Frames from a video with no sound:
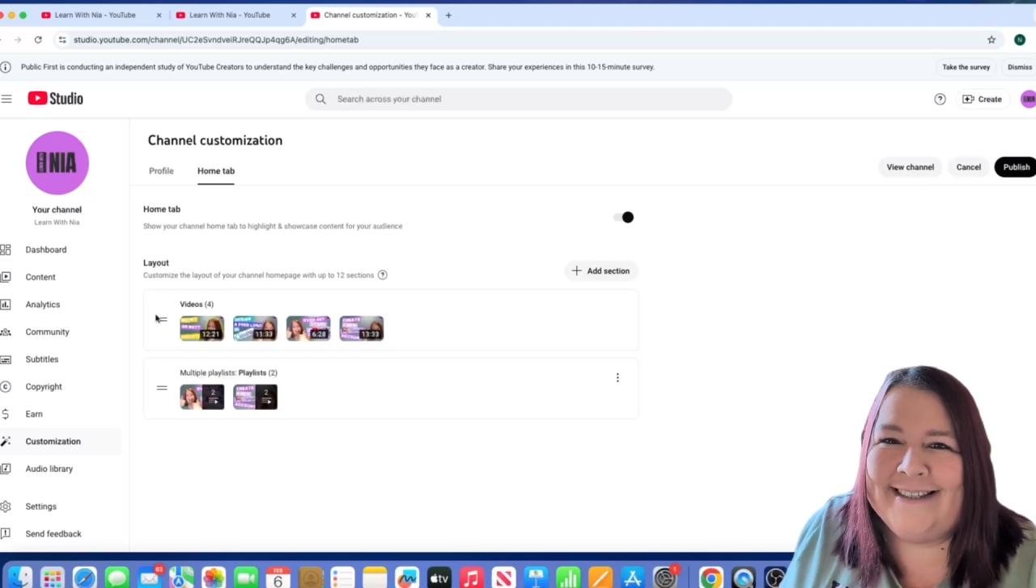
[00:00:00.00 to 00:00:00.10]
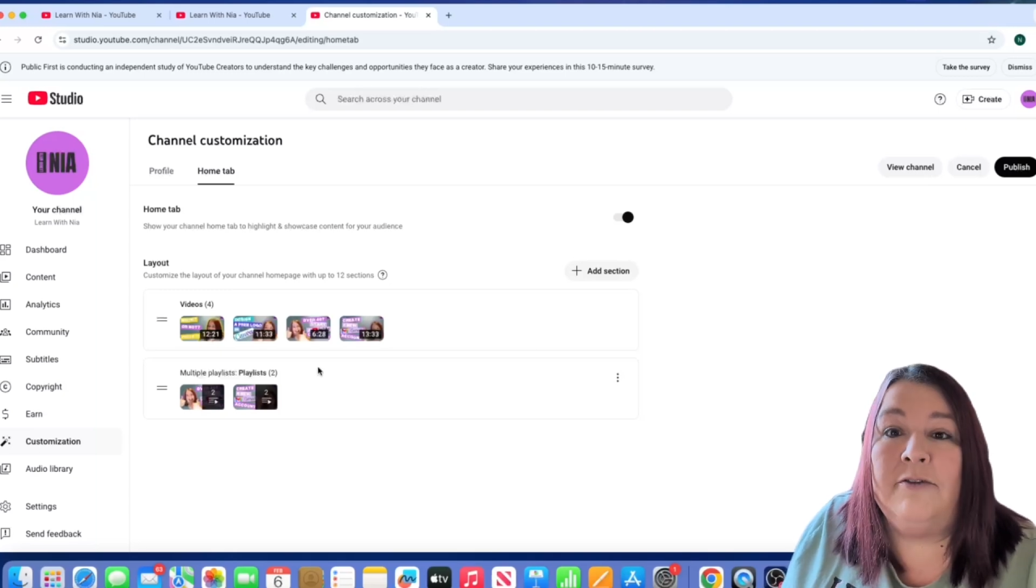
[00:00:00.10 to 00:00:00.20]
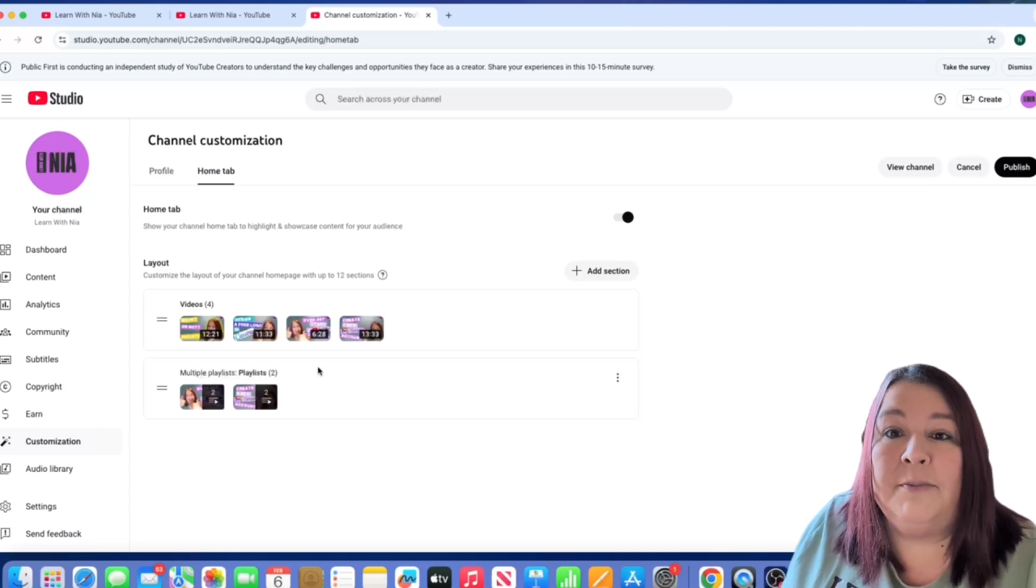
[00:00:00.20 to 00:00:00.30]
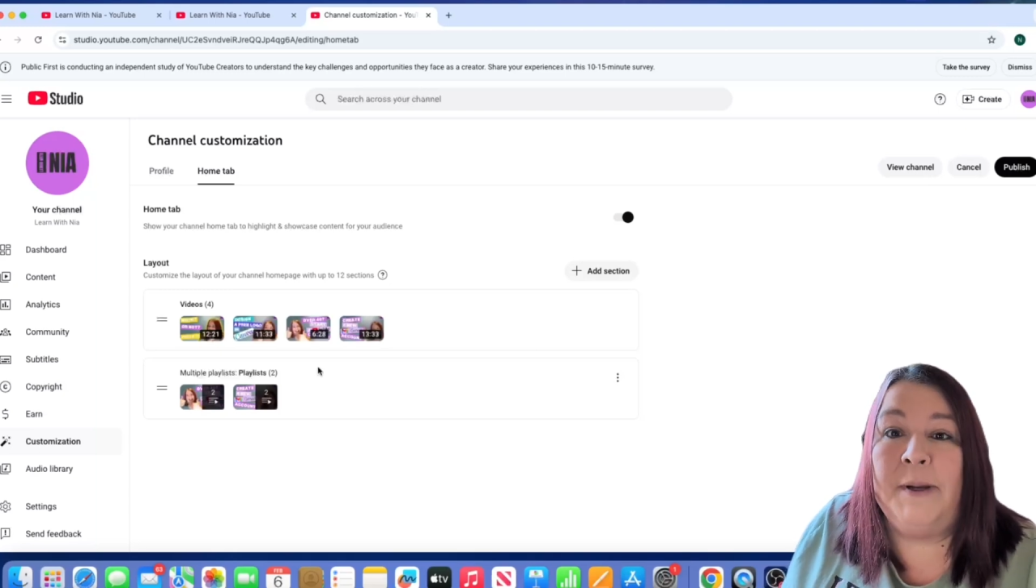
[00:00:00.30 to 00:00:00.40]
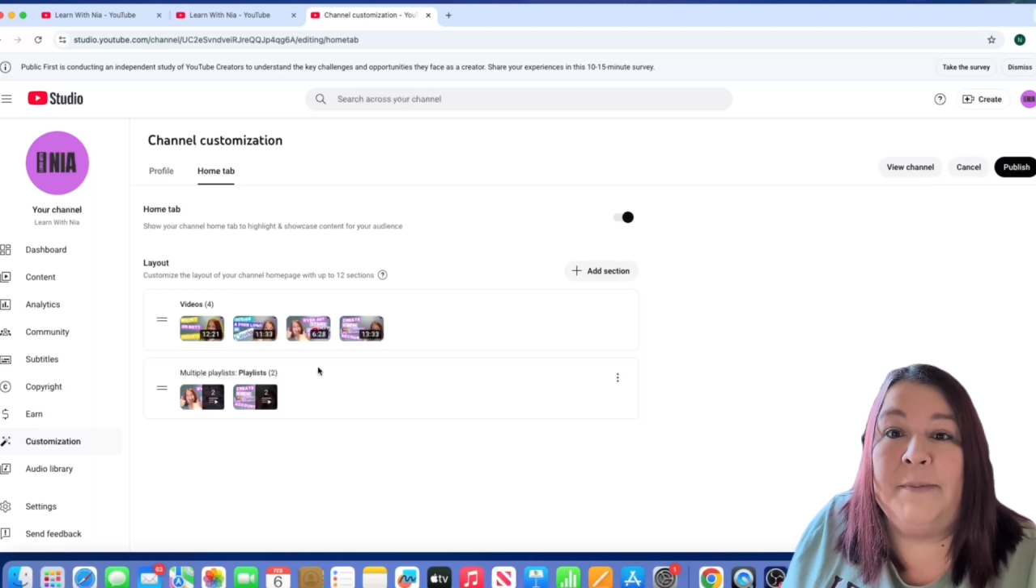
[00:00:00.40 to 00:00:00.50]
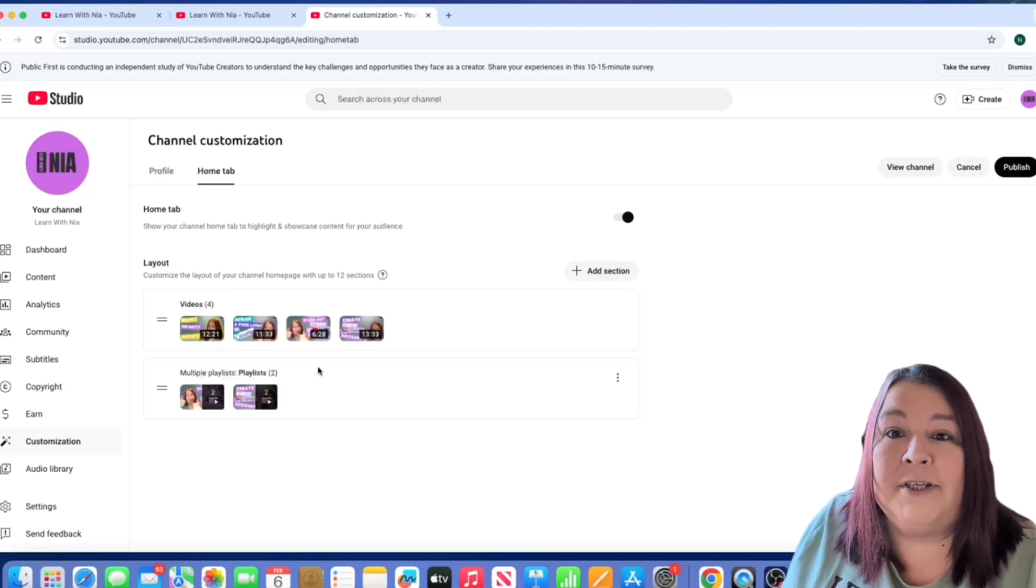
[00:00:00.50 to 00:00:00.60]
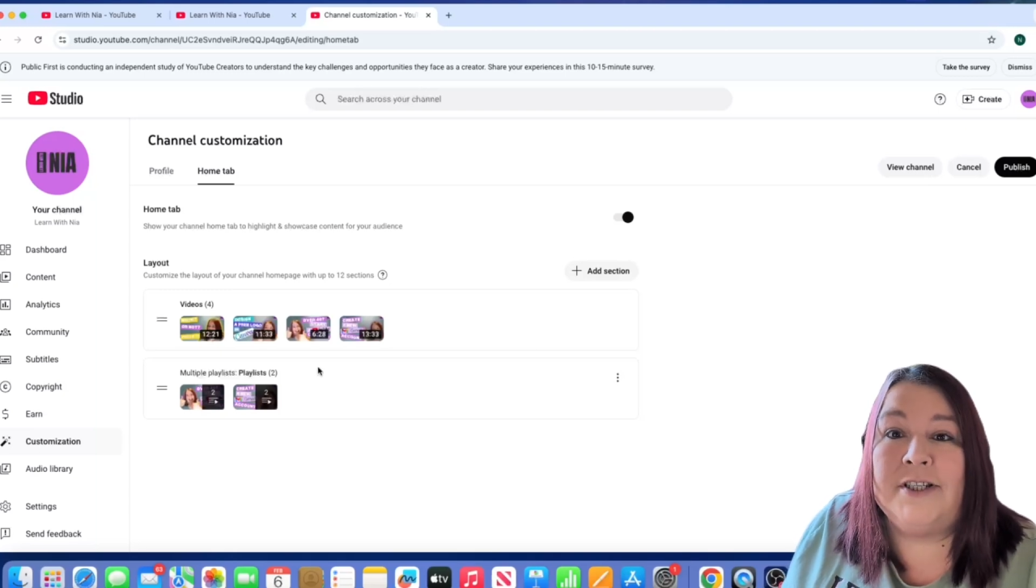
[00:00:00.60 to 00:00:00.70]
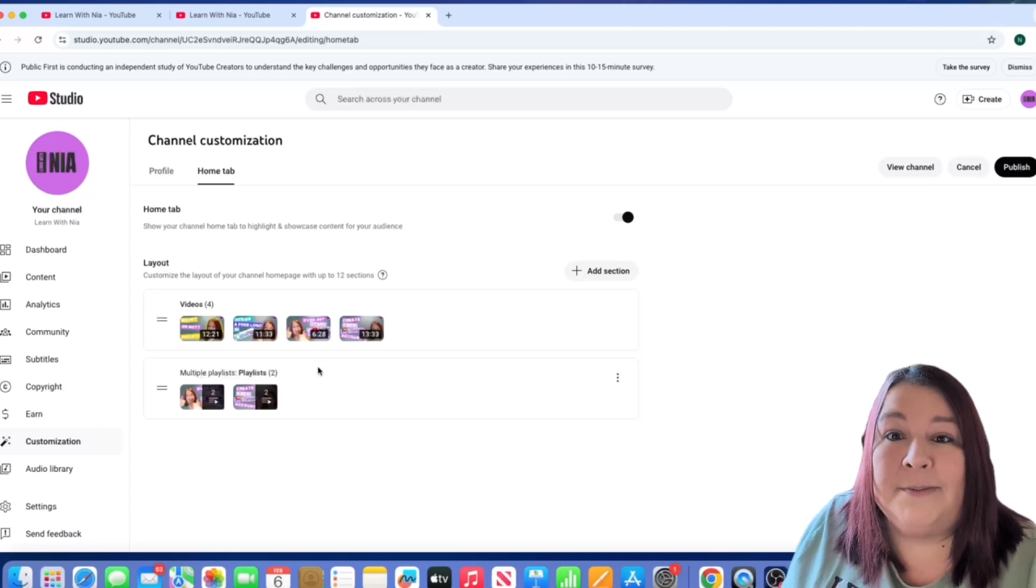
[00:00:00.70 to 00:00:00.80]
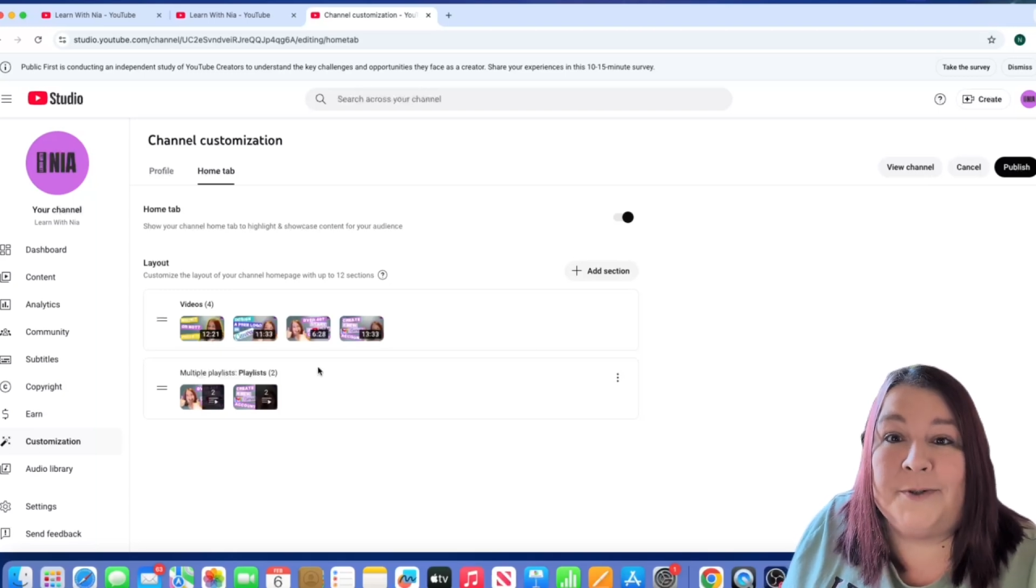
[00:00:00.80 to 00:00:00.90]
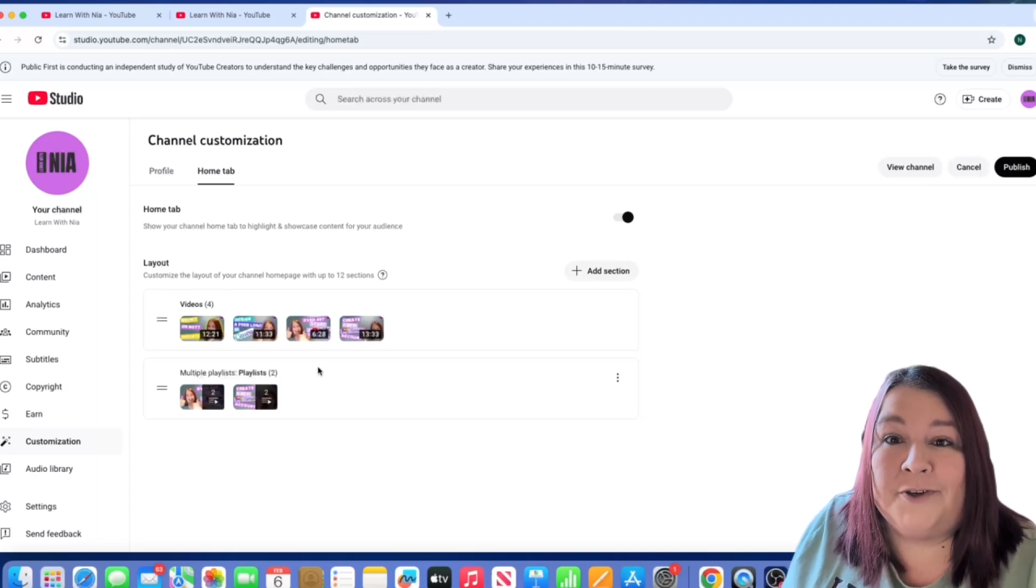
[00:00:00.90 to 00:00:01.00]
And remember to
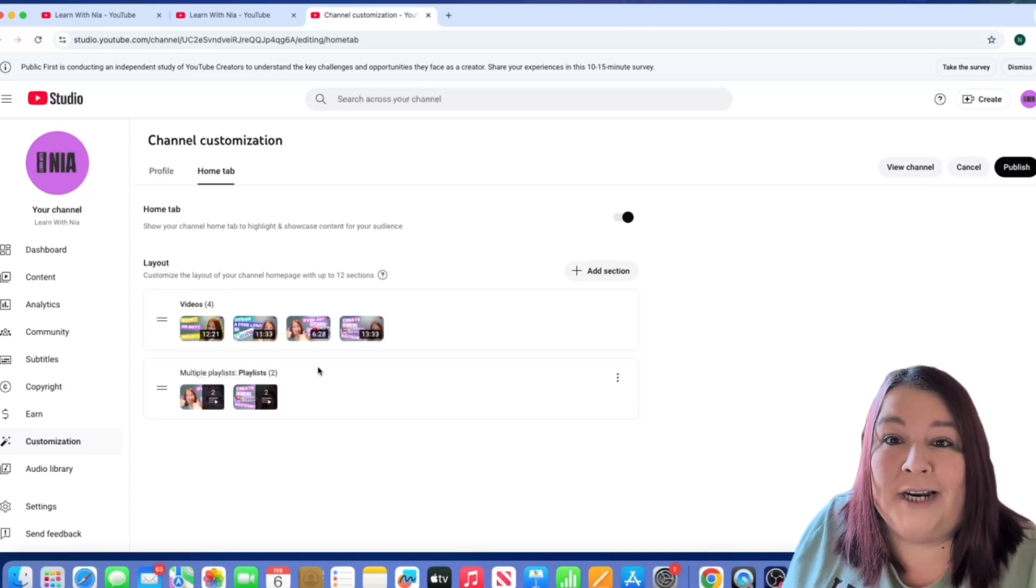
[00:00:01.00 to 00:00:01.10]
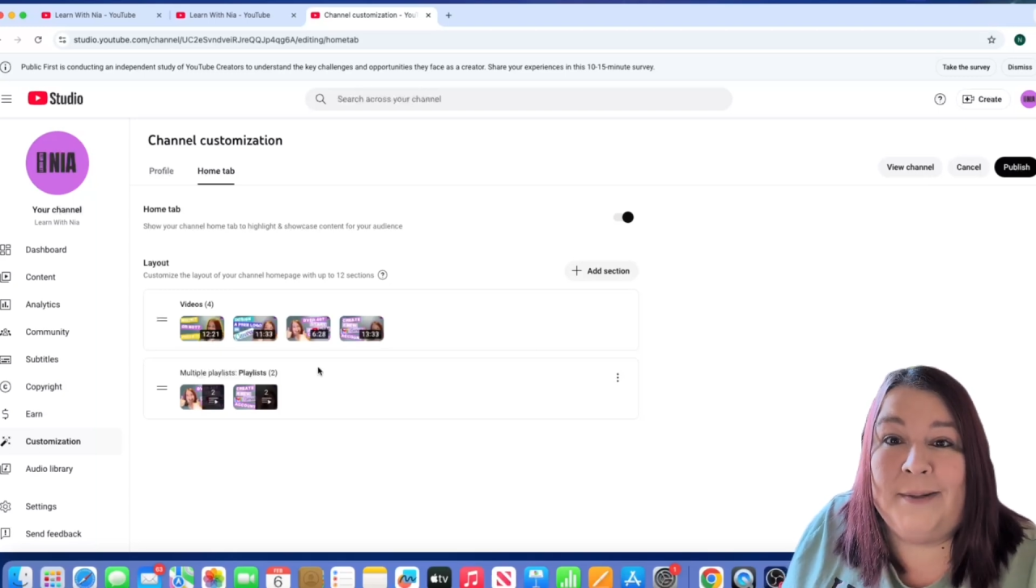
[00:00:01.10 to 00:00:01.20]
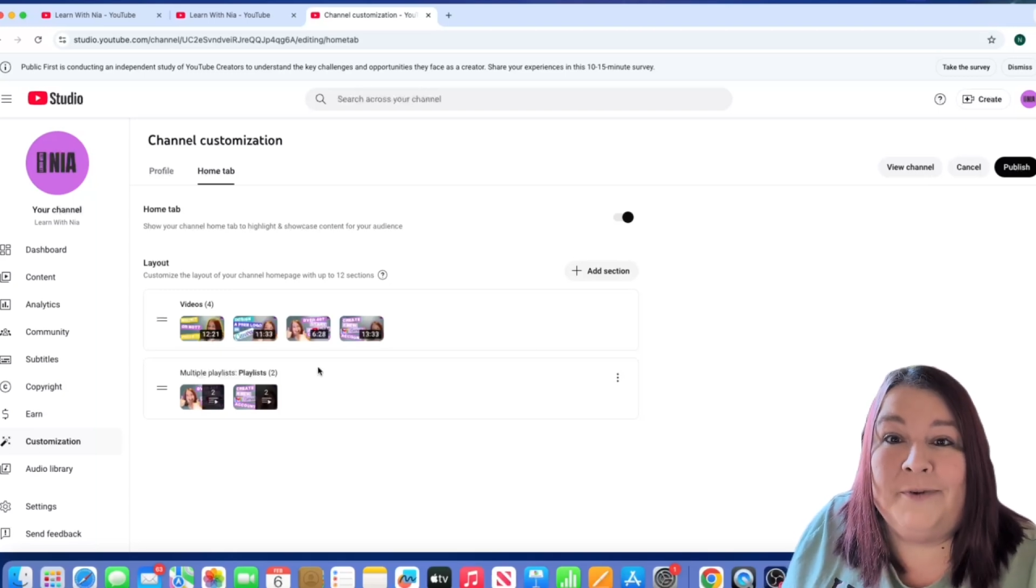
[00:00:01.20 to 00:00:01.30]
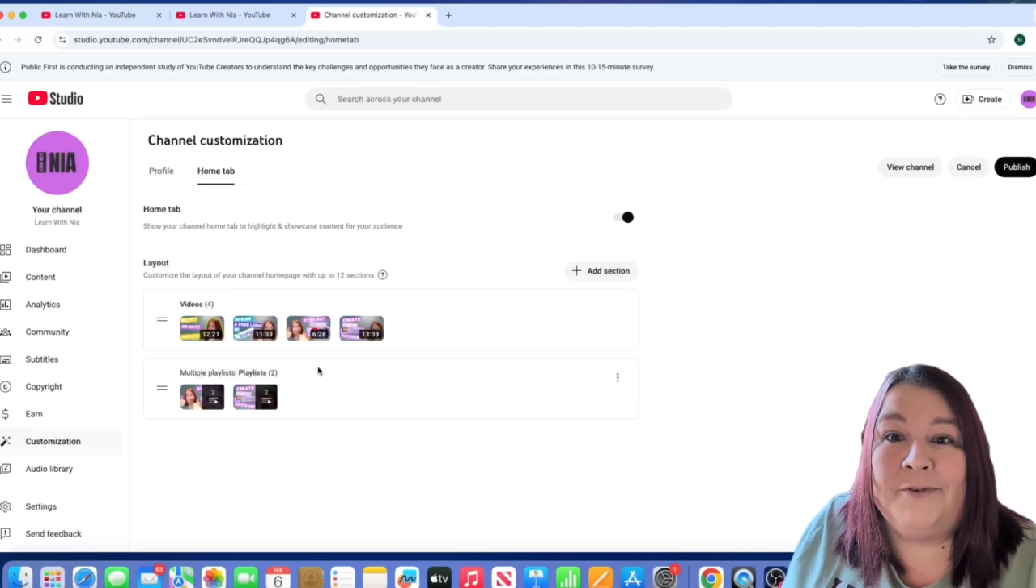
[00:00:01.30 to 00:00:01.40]
subscribe